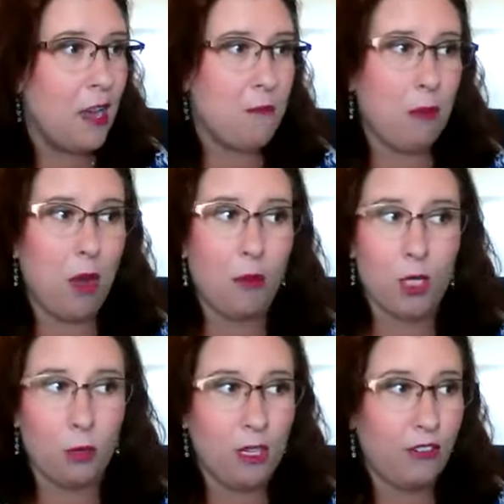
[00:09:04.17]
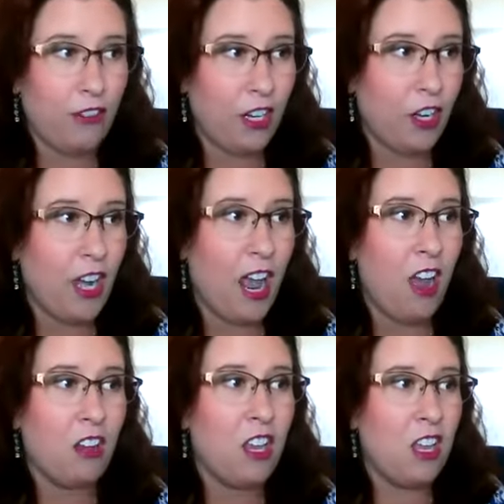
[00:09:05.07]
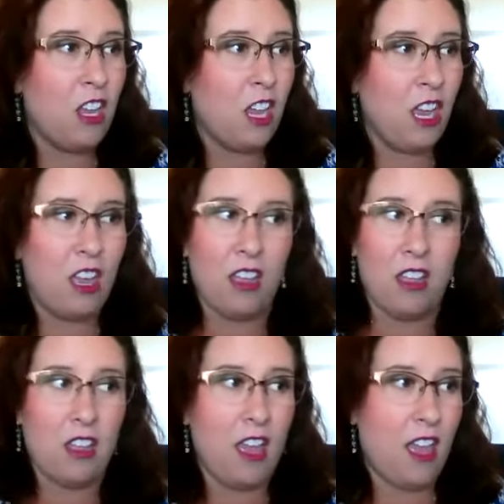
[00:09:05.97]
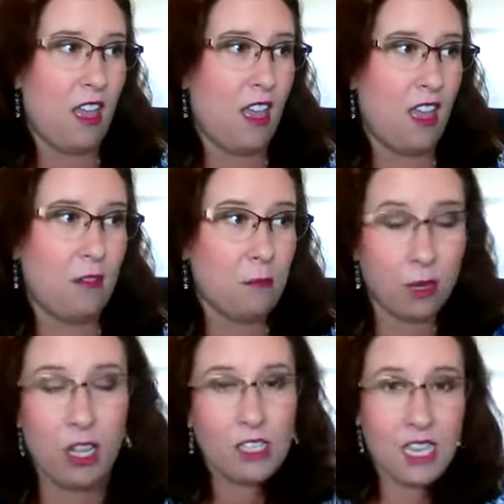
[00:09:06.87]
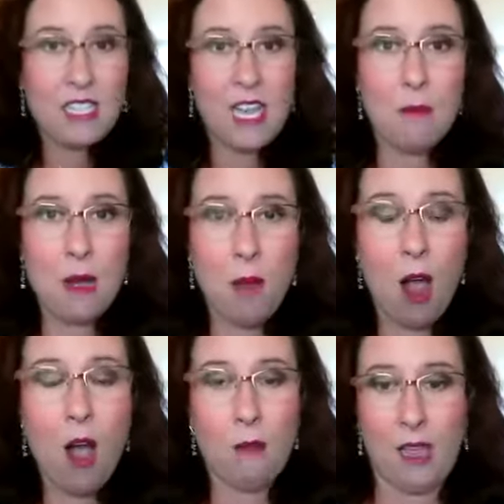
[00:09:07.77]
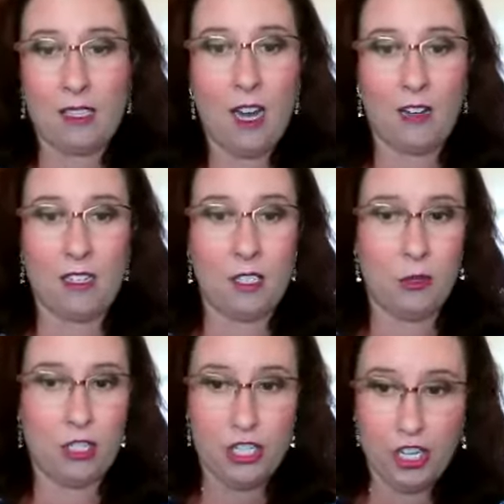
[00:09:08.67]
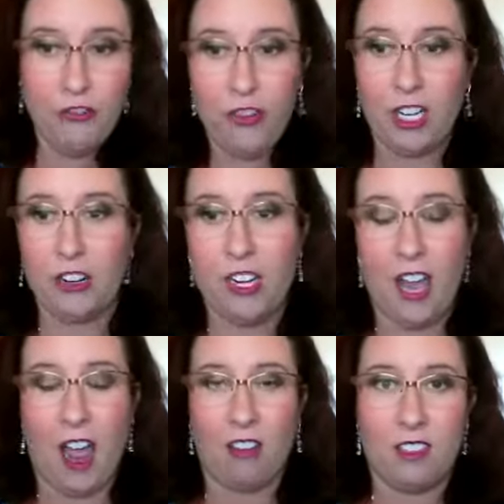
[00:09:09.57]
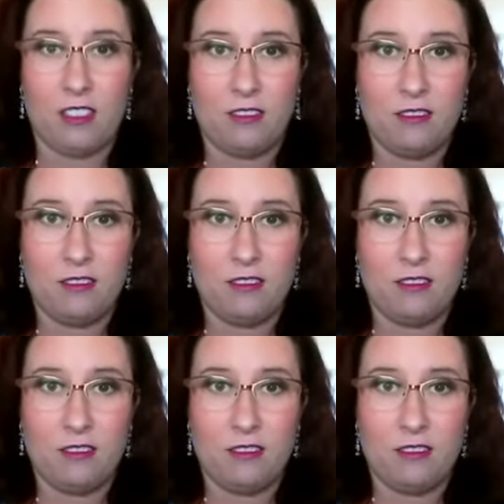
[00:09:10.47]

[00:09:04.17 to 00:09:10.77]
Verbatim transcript: My mom told me to figure it out because that's how my mom had gotten into it. She figured it out.